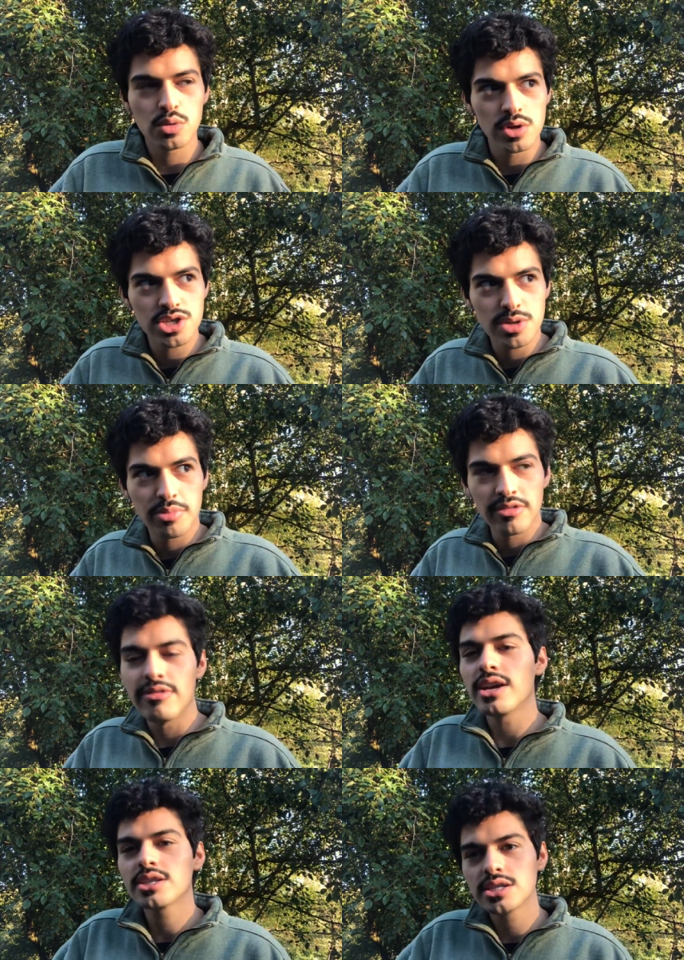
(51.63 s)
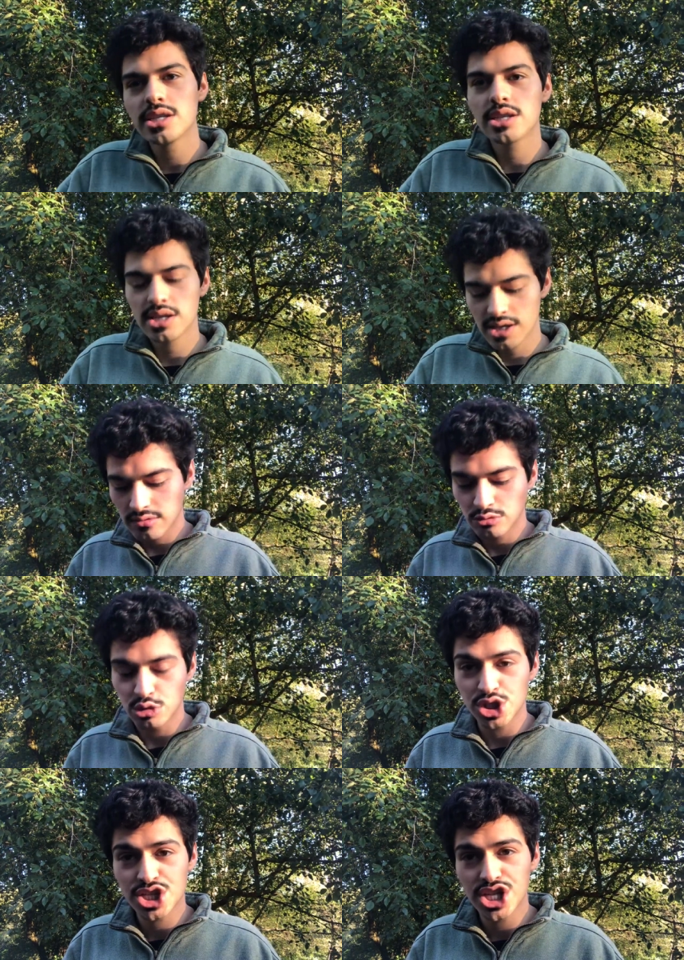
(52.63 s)
when she perfects it.
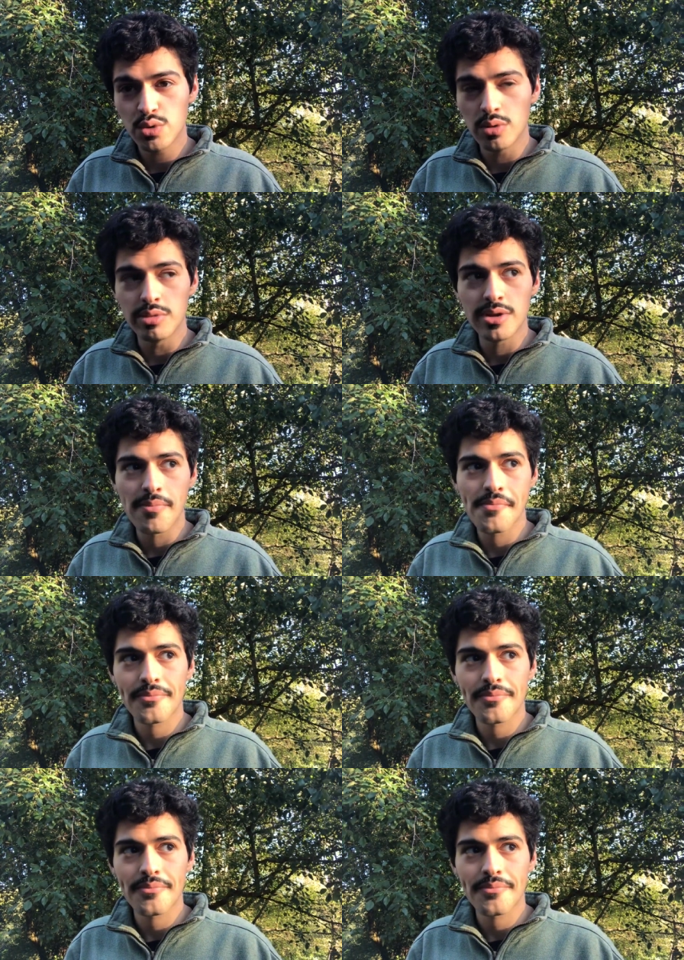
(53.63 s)
Or she will be.